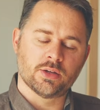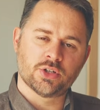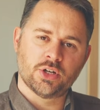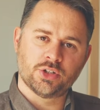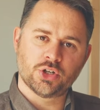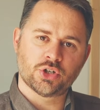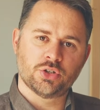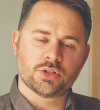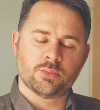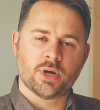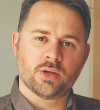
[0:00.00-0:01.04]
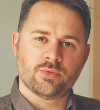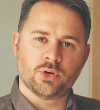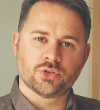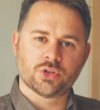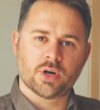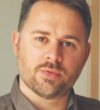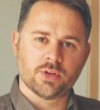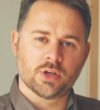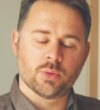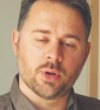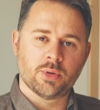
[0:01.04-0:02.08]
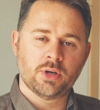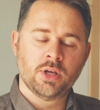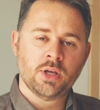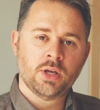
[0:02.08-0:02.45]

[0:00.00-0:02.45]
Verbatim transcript: as an addition to my photographic equipment,